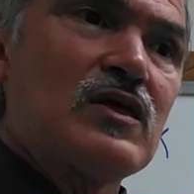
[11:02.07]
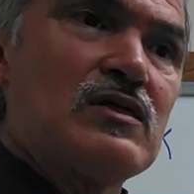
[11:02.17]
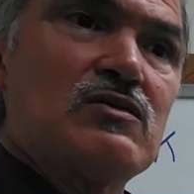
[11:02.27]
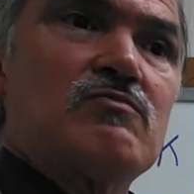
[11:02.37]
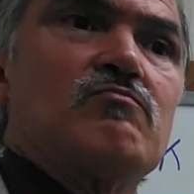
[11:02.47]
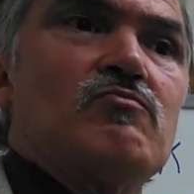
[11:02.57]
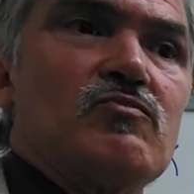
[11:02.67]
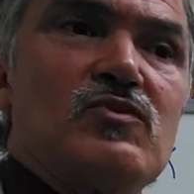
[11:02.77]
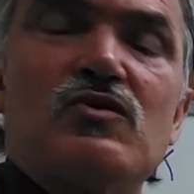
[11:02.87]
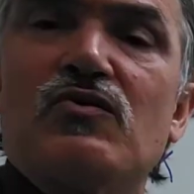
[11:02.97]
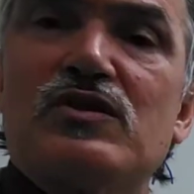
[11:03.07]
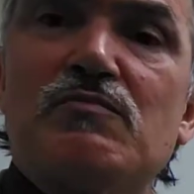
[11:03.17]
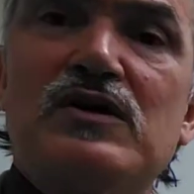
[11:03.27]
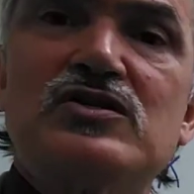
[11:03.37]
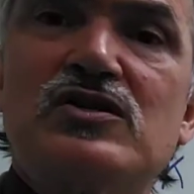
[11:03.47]
and go as
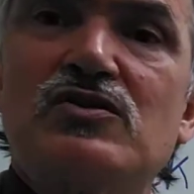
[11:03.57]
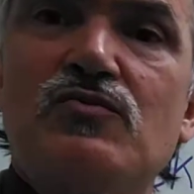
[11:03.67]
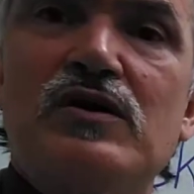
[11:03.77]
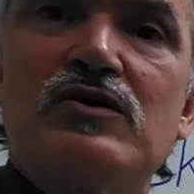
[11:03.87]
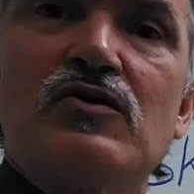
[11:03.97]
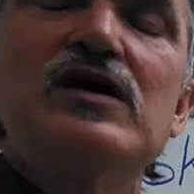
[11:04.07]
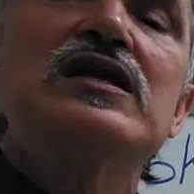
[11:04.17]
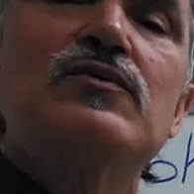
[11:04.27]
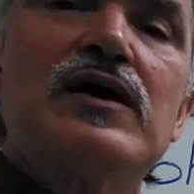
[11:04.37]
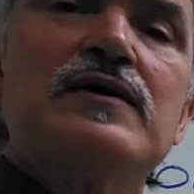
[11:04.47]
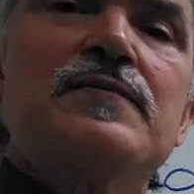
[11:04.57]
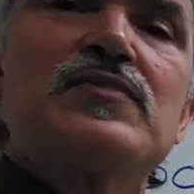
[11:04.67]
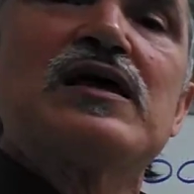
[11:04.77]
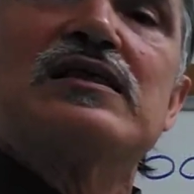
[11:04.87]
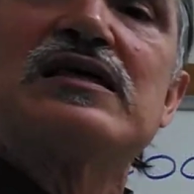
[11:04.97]
much as you want to go. Anyway,
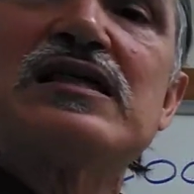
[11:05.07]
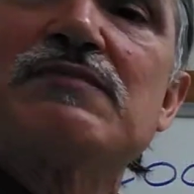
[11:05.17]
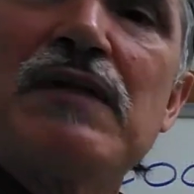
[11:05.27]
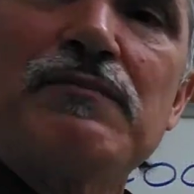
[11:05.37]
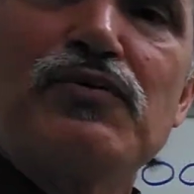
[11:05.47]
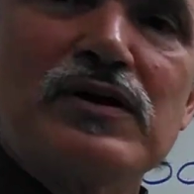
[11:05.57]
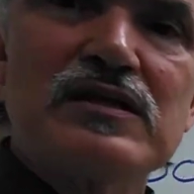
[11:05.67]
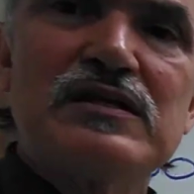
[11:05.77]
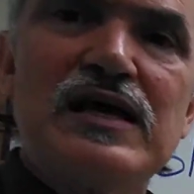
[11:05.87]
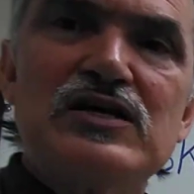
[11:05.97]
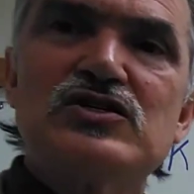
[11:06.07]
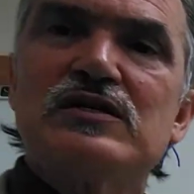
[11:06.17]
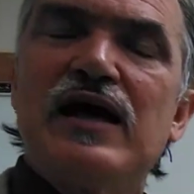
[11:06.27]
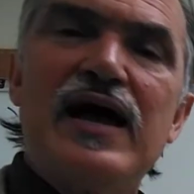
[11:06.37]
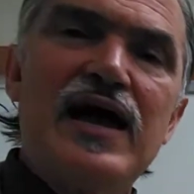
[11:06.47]
this is my
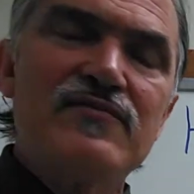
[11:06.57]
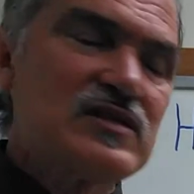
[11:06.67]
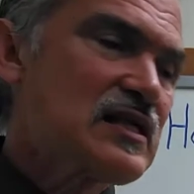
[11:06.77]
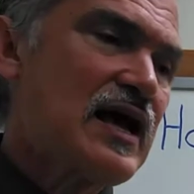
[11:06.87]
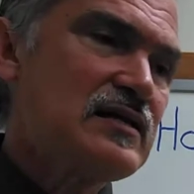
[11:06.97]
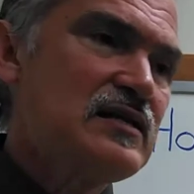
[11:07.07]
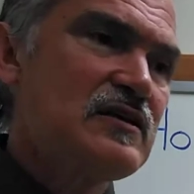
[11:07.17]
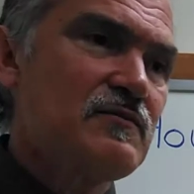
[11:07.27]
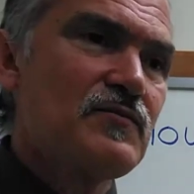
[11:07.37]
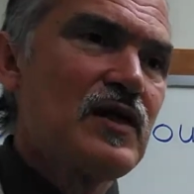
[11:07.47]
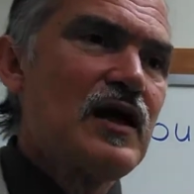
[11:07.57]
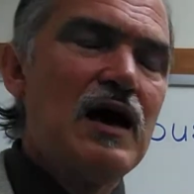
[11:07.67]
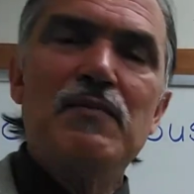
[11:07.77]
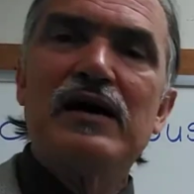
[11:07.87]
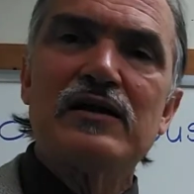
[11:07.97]
presentation. I had this idea
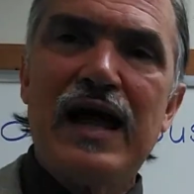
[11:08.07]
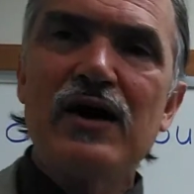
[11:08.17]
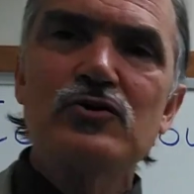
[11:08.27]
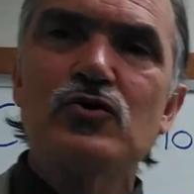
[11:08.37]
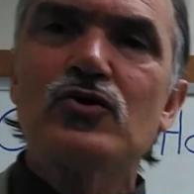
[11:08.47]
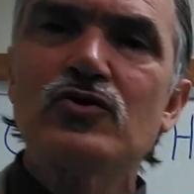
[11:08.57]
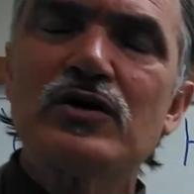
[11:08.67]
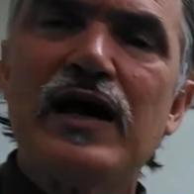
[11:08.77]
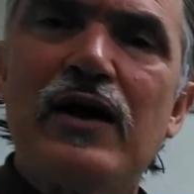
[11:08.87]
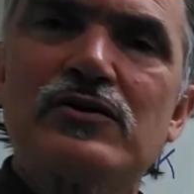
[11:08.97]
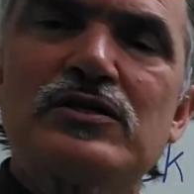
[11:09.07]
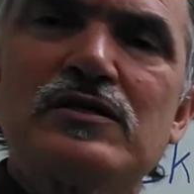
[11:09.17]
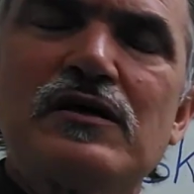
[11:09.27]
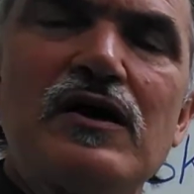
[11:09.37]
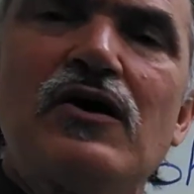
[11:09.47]
about an outdoor cookhouse.